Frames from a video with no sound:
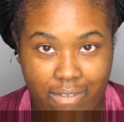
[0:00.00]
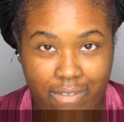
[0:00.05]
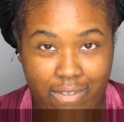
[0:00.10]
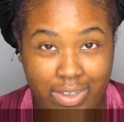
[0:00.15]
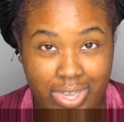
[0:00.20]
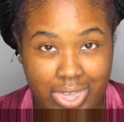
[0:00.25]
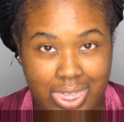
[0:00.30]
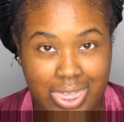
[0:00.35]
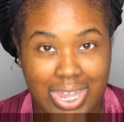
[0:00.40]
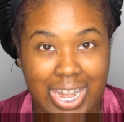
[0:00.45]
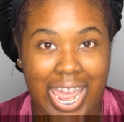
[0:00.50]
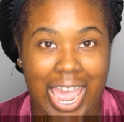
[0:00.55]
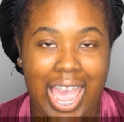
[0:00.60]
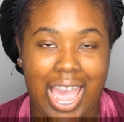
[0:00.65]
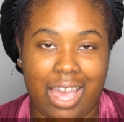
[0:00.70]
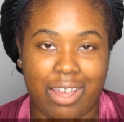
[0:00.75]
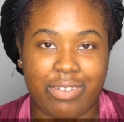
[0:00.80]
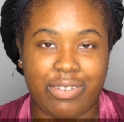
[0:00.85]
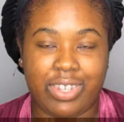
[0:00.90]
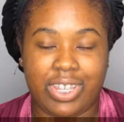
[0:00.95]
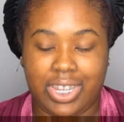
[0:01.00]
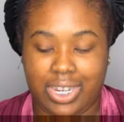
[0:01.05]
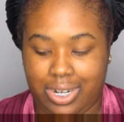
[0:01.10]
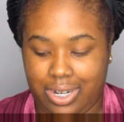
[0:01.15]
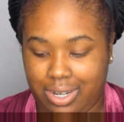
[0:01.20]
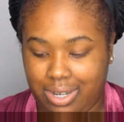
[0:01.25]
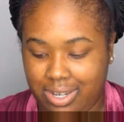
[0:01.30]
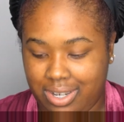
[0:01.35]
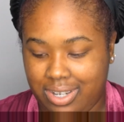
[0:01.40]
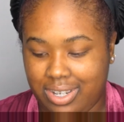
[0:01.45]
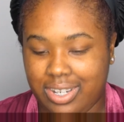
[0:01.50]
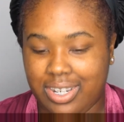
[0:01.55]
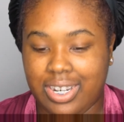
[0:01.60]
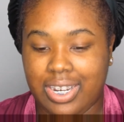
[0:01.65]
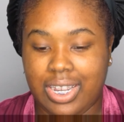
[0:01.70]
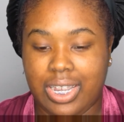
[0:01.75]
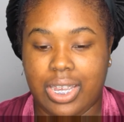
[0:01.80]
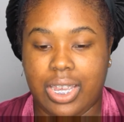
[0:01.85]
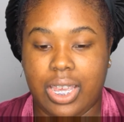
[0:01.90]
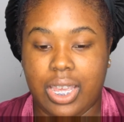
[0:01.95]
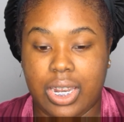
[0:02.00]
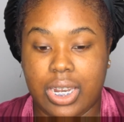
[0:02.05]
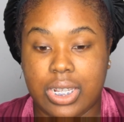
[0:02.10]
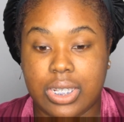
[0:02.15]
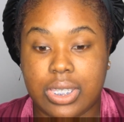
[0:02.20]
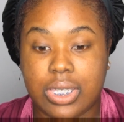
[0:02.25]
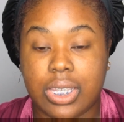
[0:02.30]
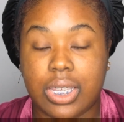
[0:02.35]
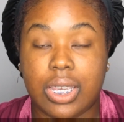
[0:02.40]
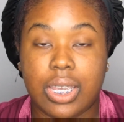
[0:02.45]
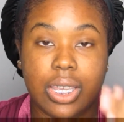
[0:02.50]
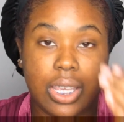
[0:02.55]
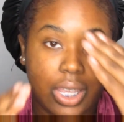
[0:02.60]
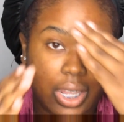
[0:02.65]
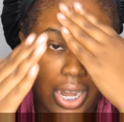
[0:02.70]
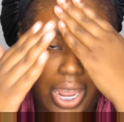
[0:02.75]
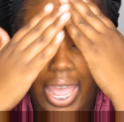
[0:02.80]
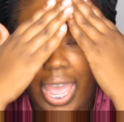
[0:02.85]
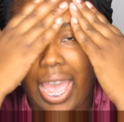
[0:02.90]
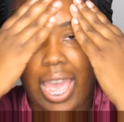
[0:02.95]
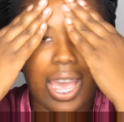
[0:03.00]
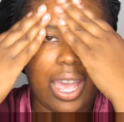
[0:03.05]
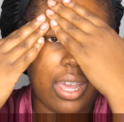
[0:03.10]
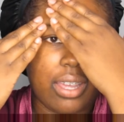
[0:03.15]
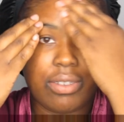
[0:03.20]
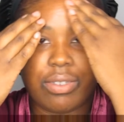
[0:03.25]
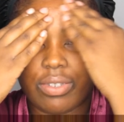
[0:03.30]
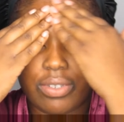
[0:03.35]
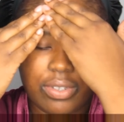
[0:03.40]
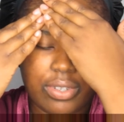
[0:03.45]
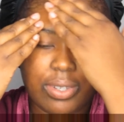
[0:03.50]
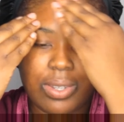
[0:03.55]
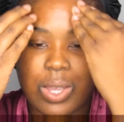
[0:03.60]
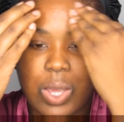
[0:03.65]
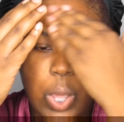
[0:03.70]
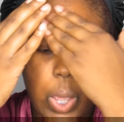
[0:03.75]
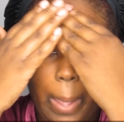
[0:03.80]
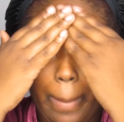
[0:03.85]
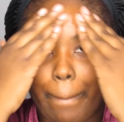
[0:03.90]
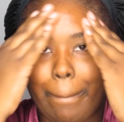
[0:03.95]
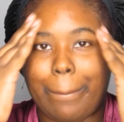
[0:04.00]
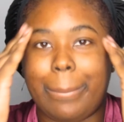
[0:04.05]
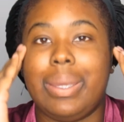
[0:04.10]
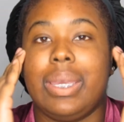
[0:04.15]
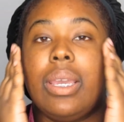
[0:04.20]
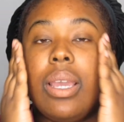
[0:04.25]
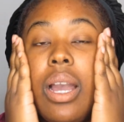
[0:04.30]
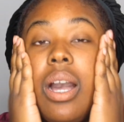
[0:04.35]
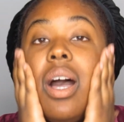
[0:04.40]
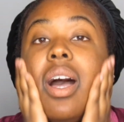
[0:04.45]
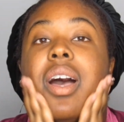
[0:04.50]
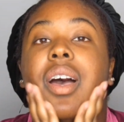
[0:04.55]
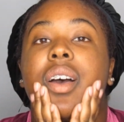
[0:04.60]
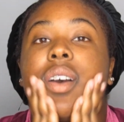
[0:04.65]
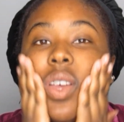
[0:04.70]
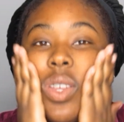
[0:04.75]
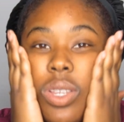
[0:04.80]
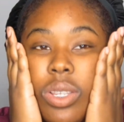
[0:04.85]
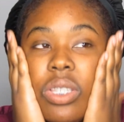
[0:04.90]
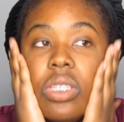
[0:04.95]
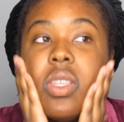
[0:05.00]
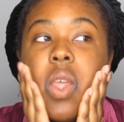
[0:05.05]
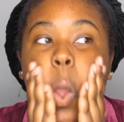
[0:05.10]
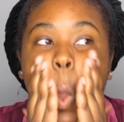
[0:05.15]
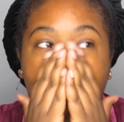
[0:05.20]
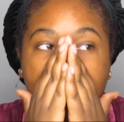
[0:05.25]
5.5 year, and it's in a half because